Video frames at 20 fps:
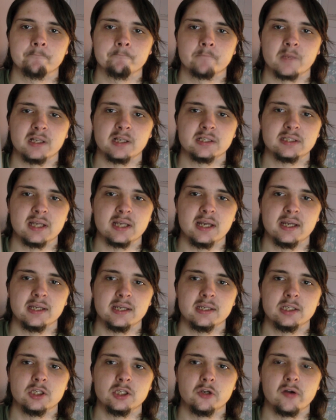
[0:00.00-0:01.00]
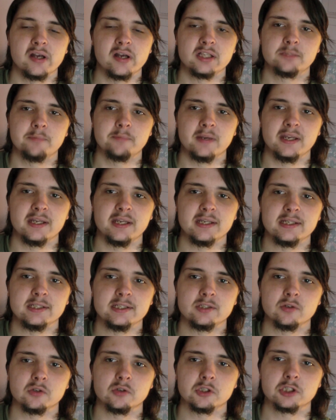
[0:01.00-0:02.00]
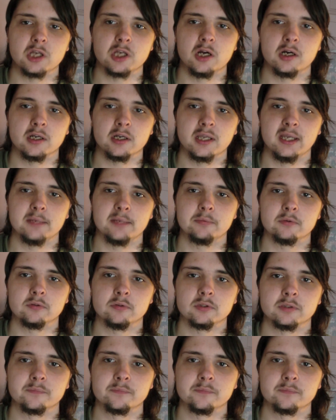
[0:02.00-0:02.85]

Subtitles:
say USBs or Scart cables.